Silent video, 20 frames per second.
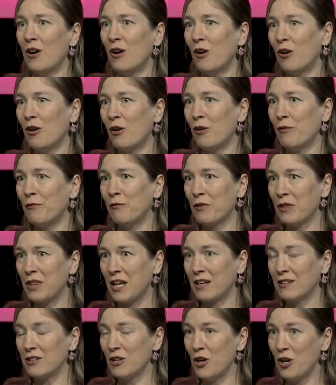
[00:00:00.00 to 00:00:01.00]
of
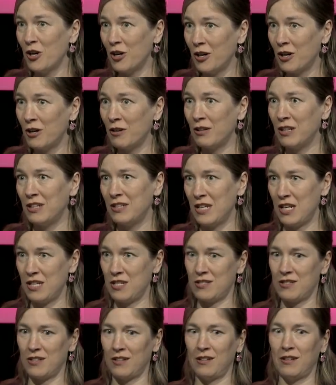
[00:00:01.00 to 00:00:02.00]
that her
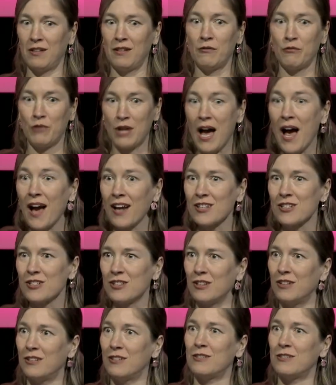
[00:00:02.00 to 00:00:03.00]
initial reaction